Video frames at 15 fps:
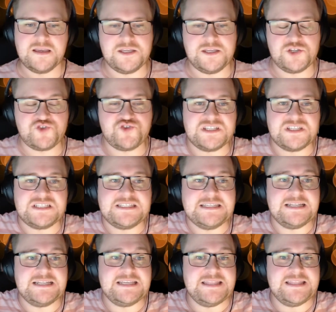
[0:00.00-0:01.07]

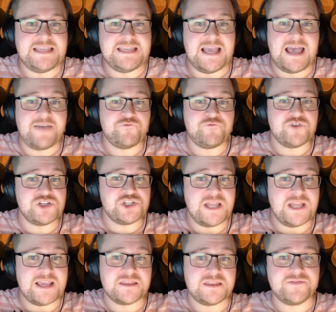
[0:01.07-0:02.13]
Interestingly, the average length